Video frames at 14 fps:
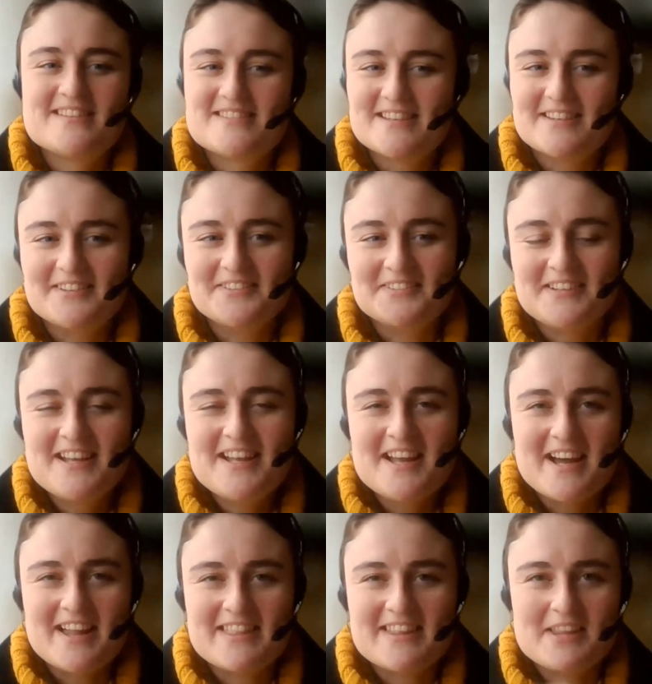so
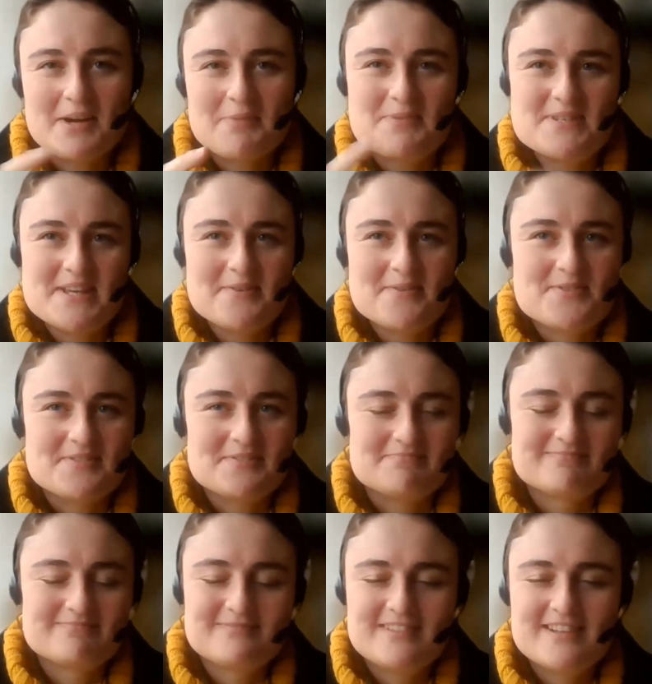I think that perception
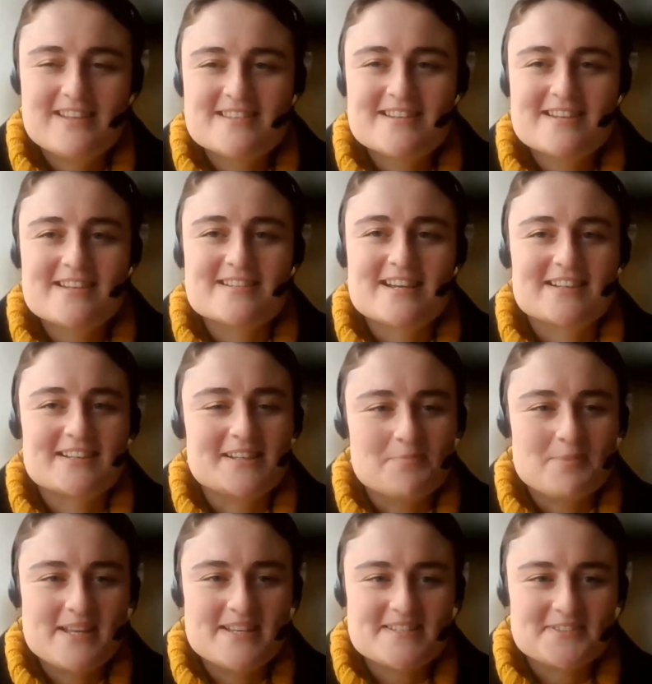it isn't exactly
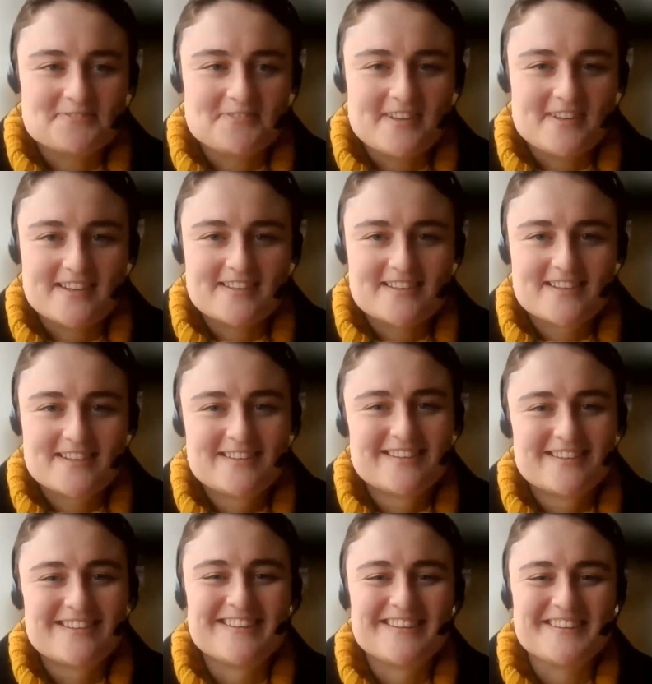based on
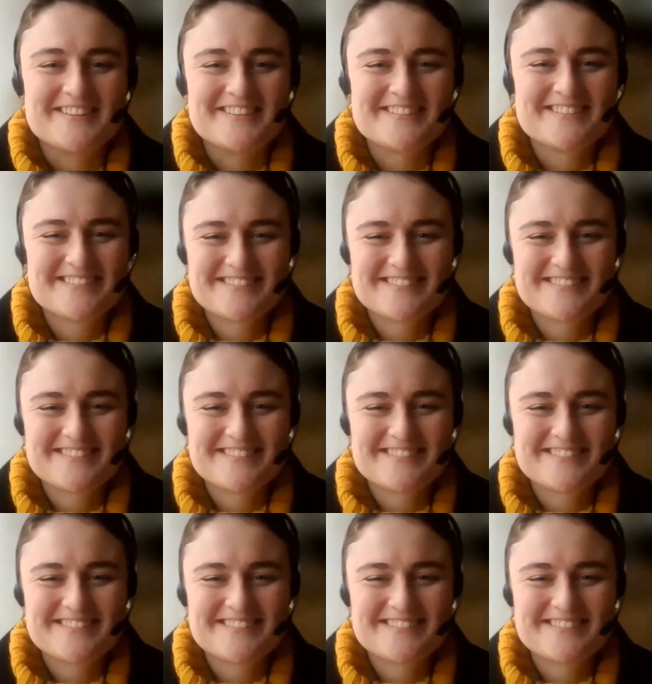fact.